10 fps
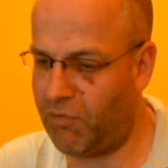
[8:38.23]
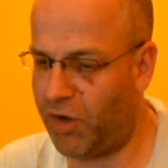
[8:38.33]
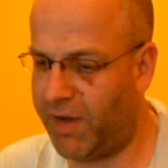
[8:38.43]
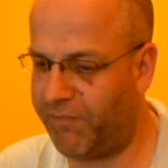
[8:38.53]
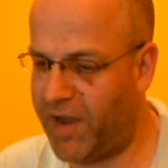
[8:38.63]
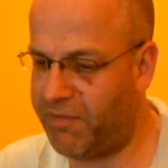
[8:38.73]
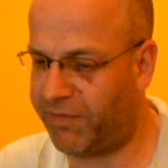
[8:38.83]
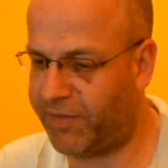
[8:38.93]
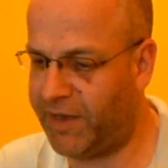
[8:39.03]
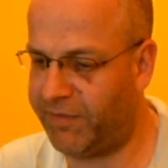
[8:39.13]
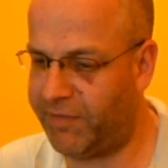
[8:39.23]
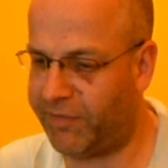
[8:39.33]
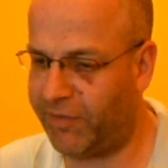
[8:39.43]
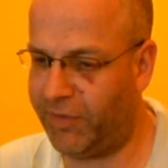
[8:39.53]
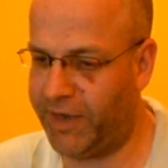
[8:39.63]
Right, you have various things
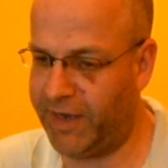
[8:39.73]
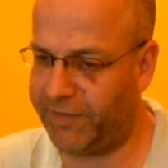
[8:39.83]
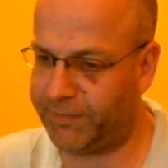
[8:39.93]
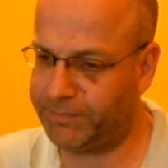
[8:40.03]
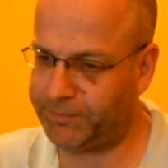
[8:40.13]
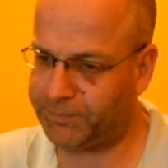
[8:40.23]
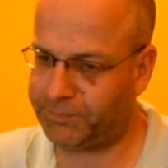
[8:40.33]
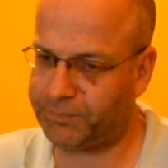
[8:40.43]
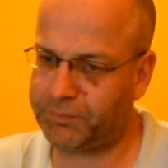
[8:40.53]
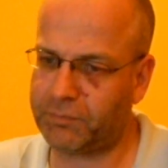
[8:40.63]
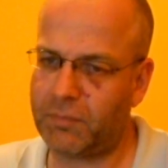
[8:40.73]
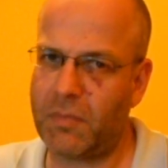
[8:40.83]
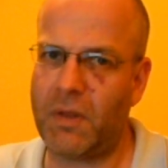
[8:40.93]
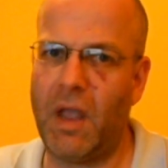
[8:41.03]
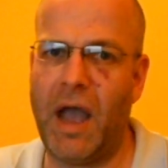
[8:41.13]
inside it.
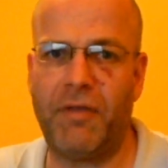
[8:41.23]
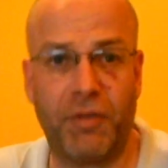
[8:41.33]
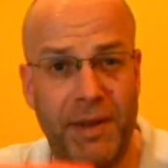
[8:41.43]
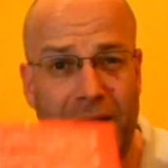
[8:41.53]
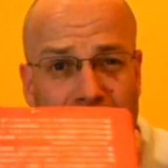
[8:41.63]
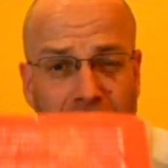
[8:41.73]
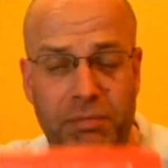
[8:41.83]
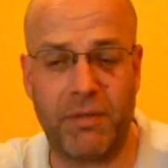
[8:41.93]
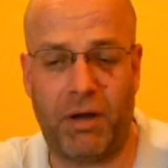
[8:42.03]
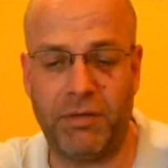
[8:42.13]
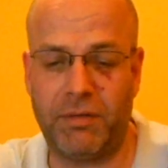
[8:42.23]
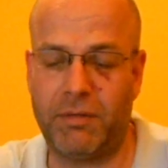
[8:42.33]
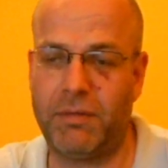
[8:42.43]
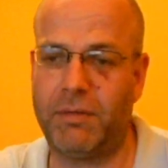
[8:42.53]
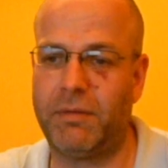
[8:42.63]
Something else
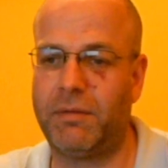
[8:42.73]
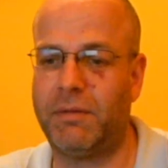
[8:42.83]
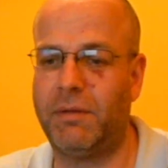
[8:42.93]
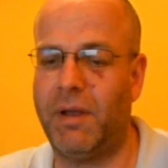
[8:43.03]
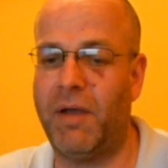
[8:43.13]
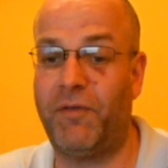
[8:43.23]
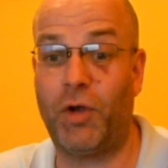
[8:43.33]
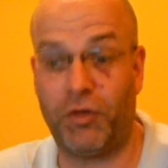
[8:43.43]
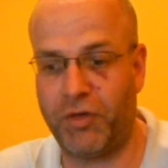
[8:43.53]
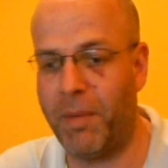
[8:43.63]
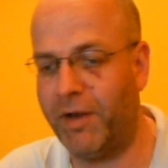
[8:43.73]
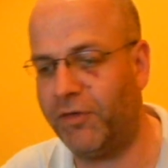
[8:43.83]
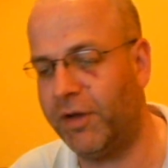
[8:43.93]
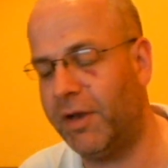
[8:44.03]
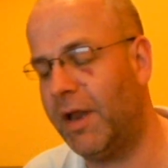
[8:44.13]
I forgot to
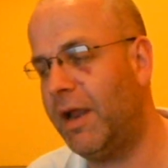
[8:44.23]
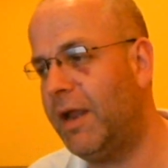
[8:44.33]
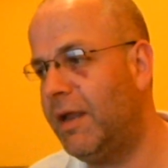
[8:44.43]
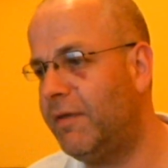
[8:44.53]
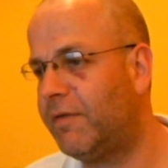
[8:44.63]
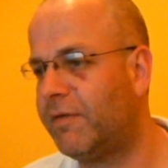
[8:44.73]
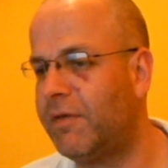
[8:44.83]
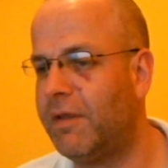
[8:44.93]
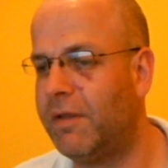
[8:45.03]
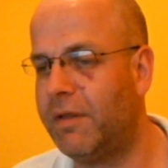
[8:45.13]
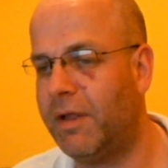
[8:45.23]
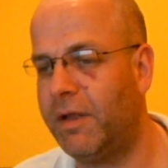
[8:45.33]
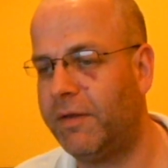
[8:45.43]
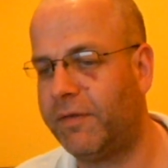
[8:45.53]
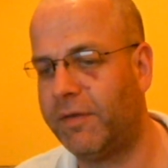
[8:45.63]
mention is
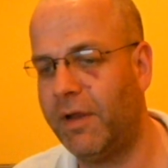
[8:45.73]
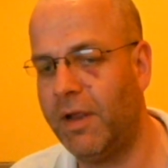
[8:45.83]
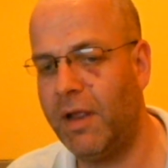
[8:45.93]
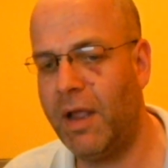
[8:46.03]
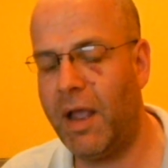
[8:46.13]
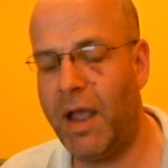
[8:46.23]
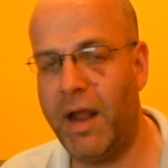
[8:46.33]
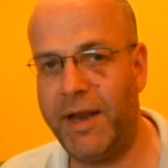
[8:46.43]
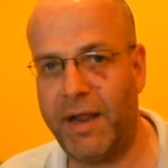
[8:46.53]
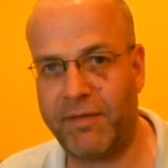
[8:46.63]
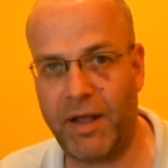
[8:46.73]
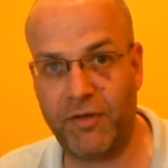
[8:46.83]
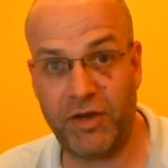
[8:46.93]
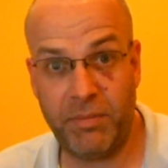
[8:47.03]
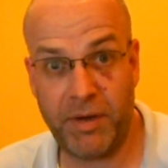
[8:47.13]
that the
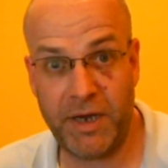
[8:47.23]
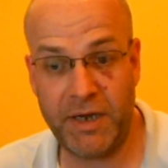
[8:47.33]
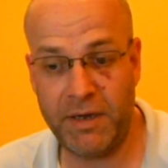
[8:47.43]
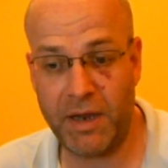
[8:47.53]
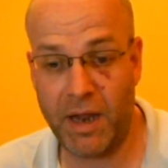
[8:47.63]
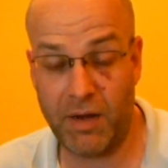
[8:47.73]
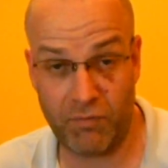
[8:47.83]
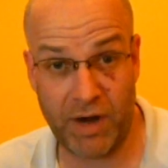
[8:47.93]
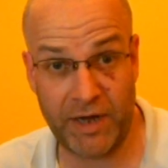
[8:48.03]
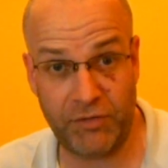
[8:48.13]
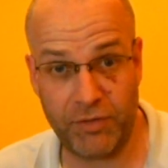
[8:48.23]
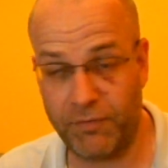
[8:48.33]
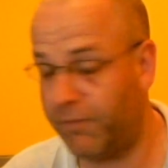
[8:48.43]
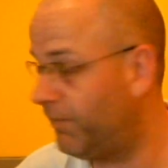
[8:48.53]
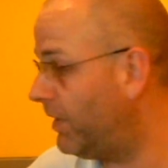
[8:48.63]
XRGB range
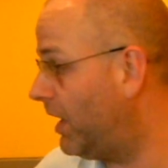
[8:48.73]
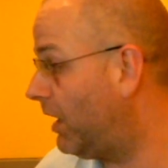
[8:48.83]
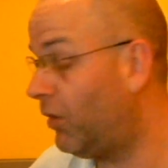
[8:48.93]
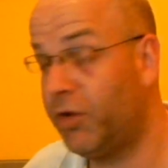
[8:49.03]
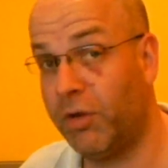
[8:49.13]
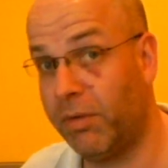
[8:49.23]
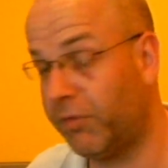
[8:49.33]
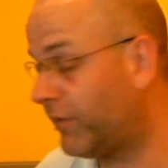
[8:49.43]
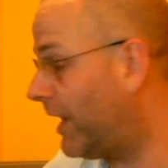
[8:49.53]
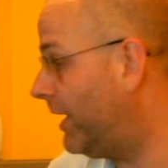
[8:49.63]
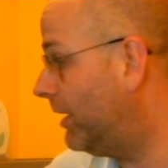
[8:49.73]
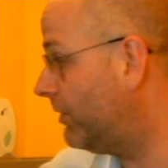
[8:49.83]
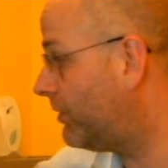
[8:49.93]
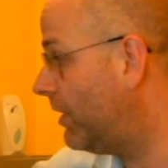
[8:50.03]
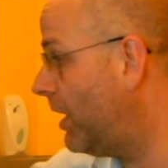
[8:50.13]
of line double
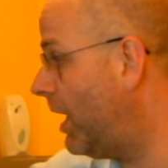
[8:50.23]
scalers